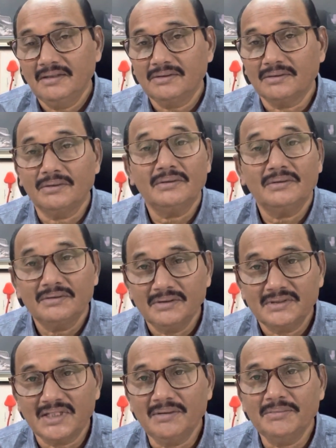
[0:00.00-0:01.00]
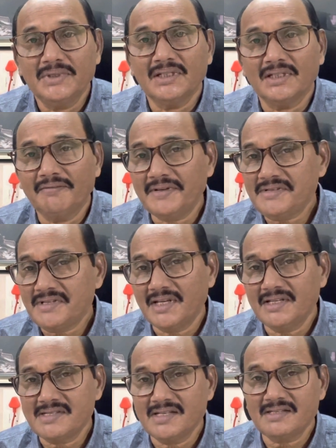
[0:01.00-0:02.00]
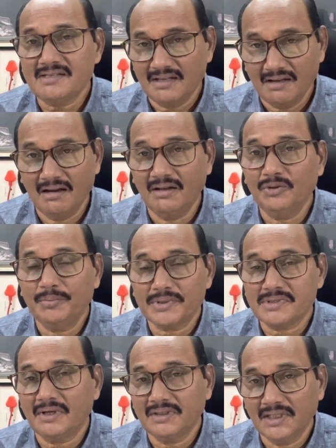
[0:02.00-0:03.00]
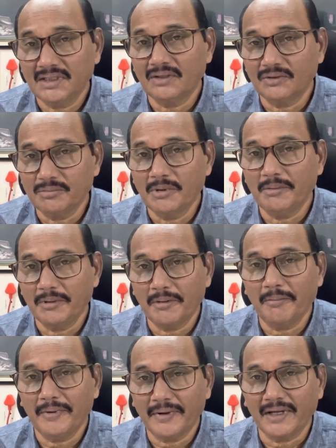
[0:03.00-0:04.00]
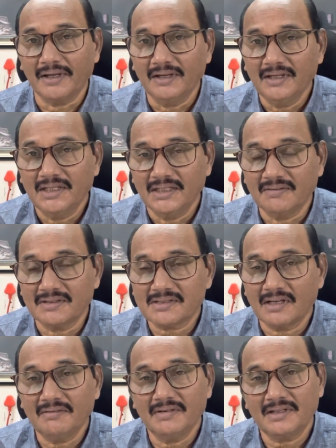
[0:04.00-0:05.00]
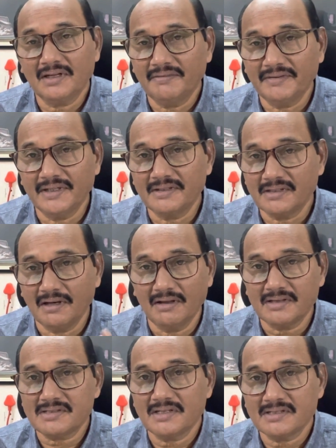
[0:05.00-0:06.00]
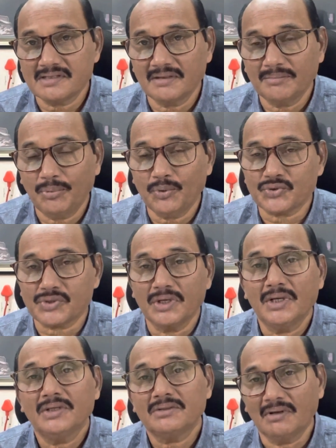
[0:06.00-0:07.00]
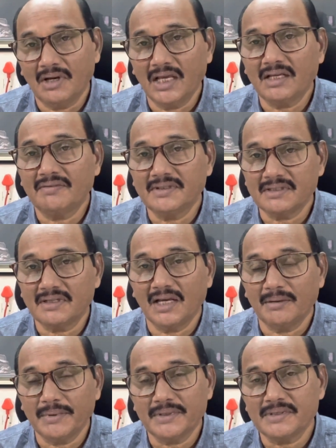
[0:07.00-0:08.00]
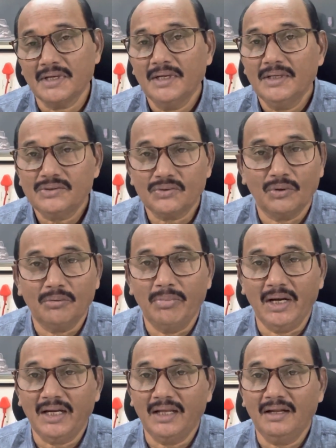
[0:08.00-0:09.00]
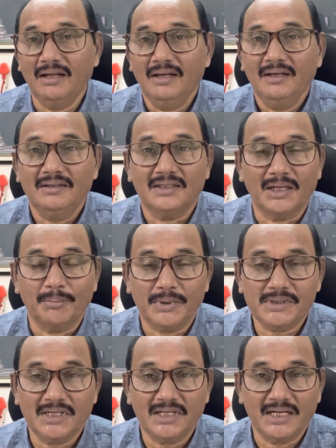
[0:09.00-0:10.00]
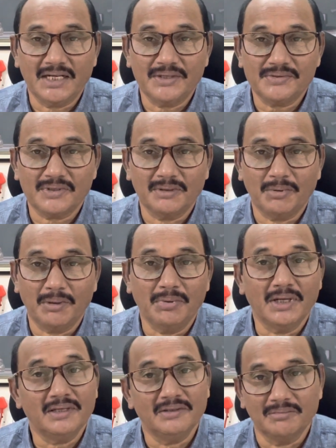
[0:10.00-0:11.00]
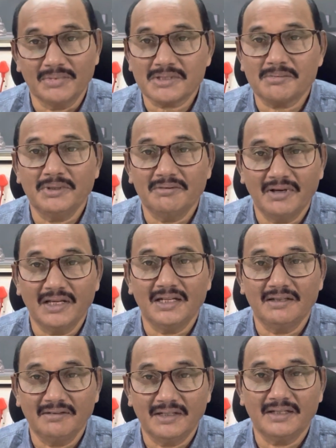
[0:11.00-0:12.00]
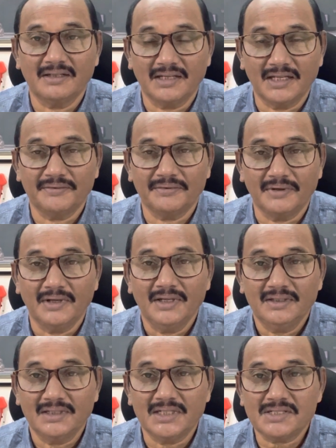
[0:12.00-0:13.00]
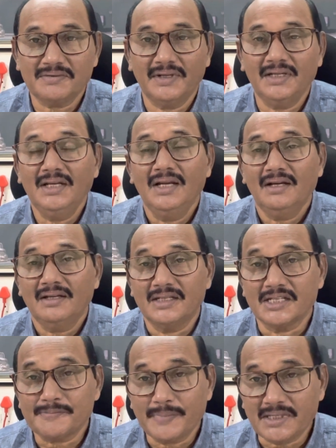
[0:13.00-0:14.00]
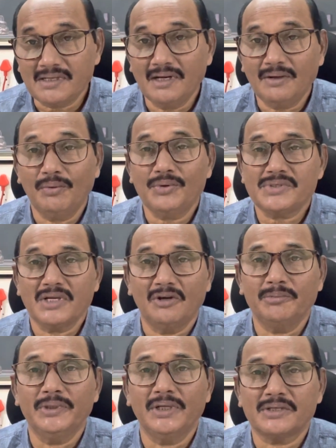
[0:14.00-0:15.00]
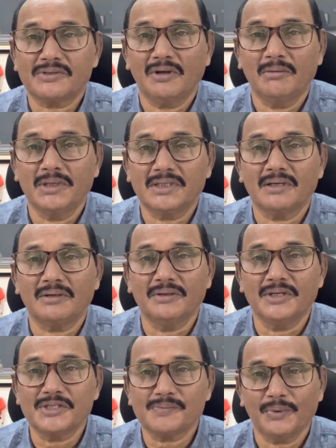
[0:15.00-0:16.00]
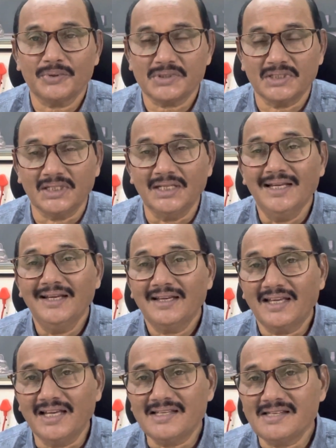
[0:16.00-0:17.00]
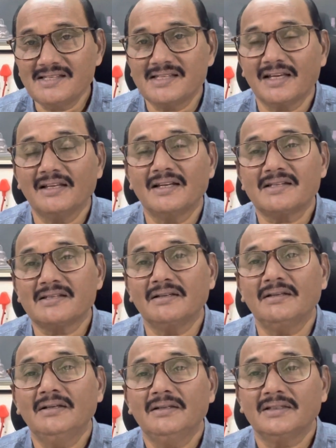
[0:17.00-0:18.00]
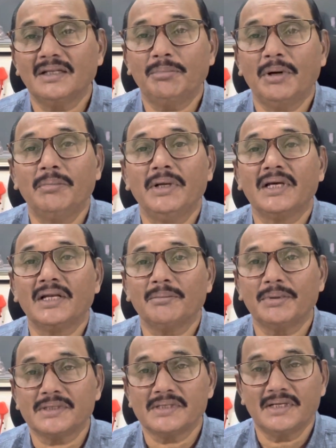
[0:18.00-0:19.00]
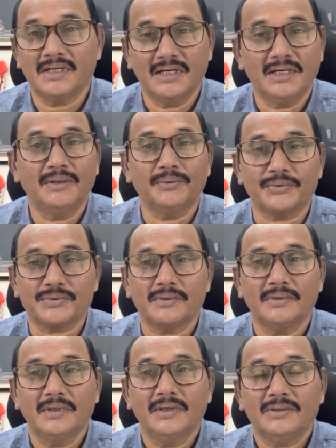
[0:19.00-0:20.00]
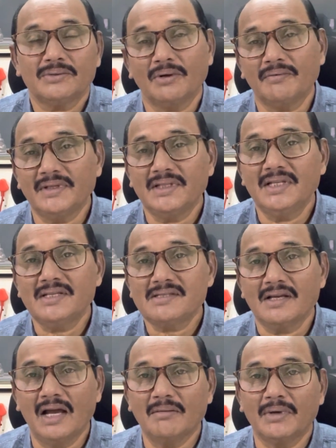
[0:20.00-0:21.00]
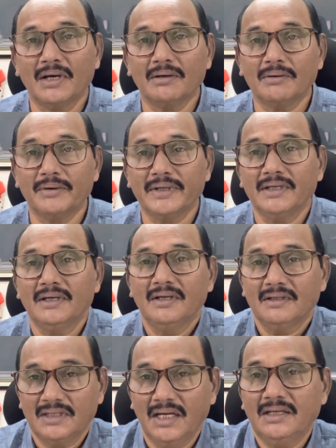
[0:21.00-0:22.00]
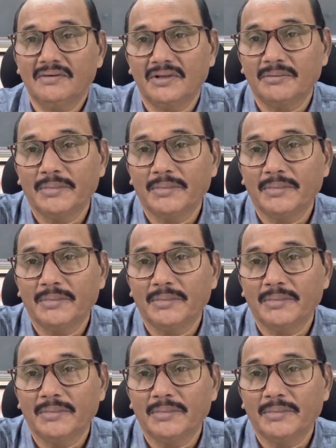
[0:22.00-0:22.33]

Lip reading: So same thing. The first case is Lalu Prasad Yadav. Maybe you're remembering. He was convicted, finished, he lost his post. So likewise it happens. So better the representatives of the public, you must be very, very careful. That's why the special courts have been established to dispose the cases against the public representatives. So with this, I'm concluding. Thank you very